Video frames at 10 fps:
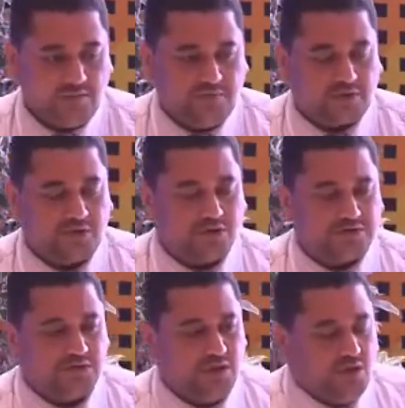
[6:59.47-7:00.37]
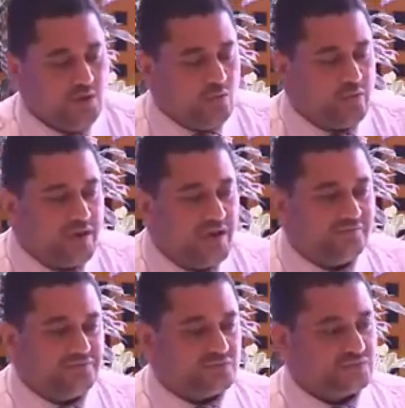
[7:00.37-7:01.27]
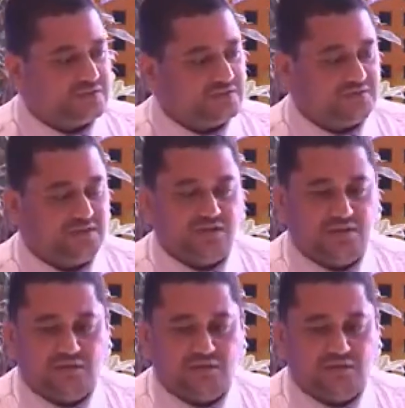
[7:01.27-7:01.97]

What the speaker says: because we have to set